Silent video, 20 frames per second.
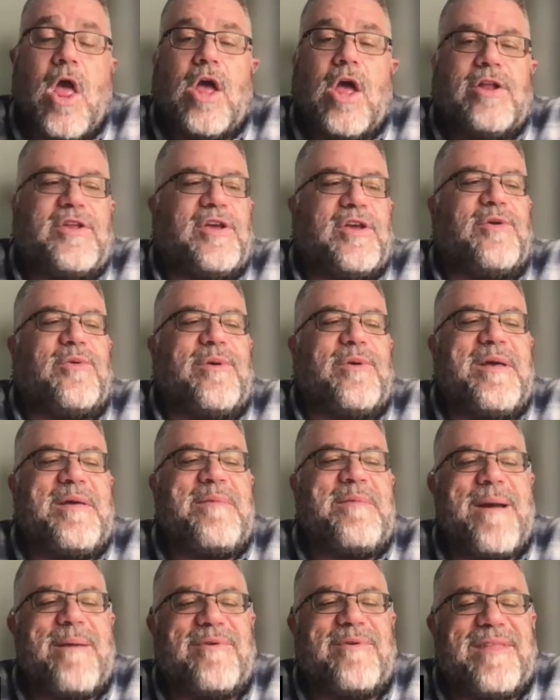Do you
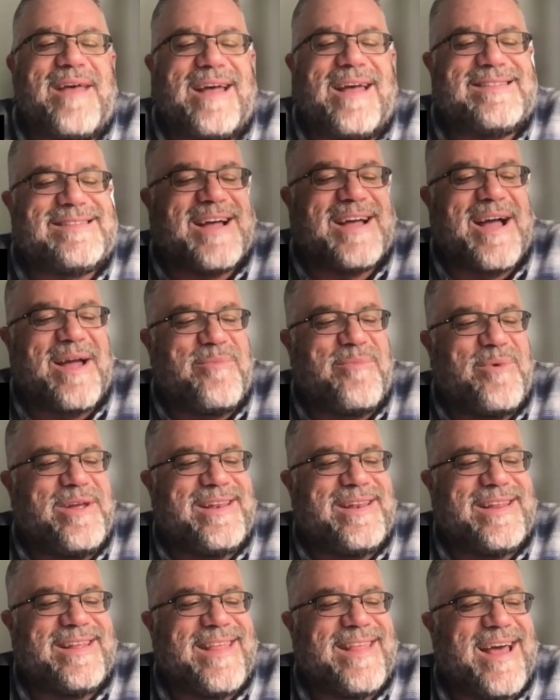remember that time we
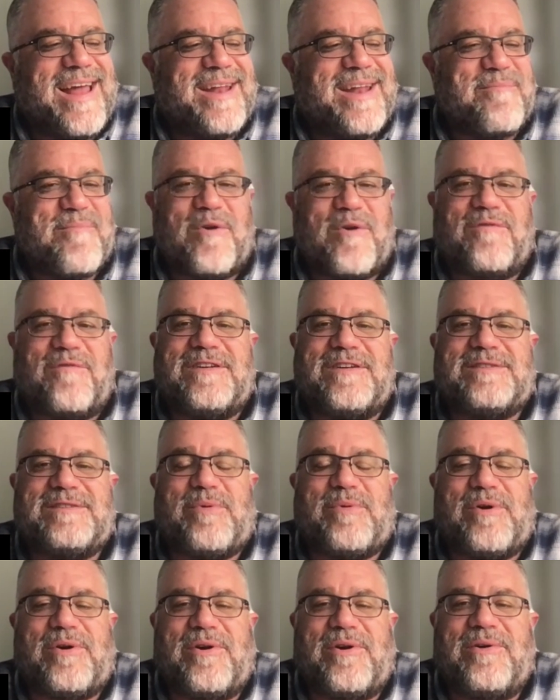did that in
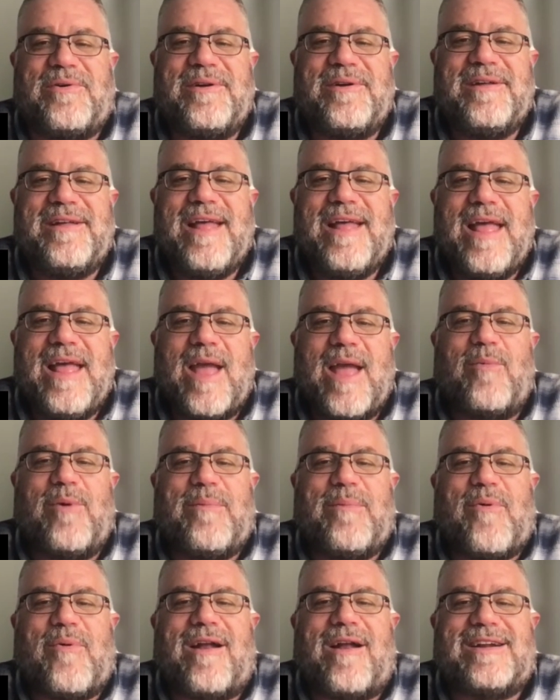Murfreesboro and we
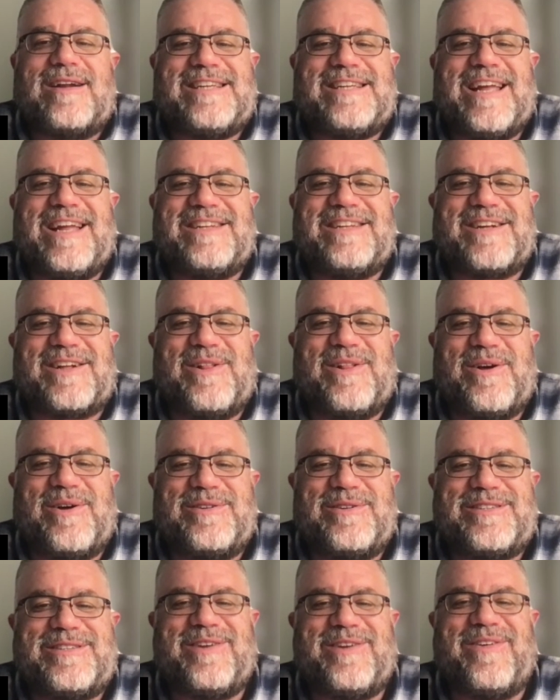brought a change of
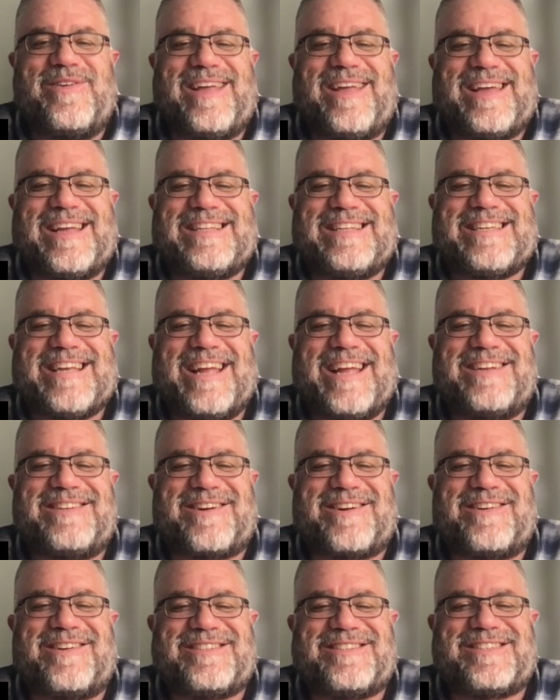clothes so we could change
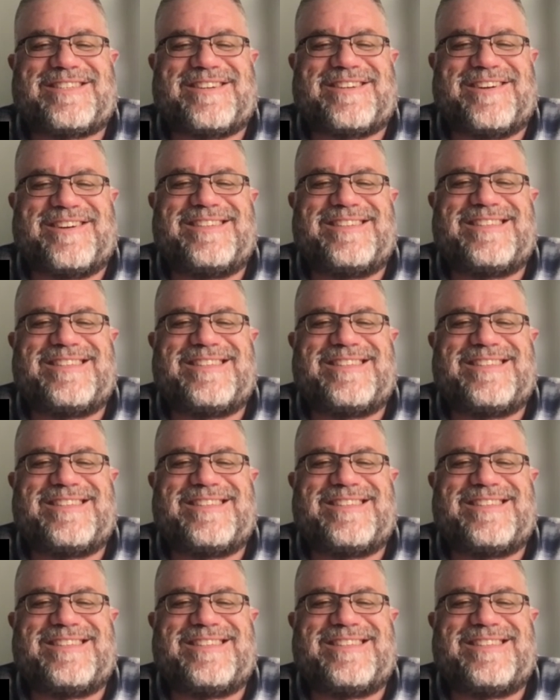our shirts?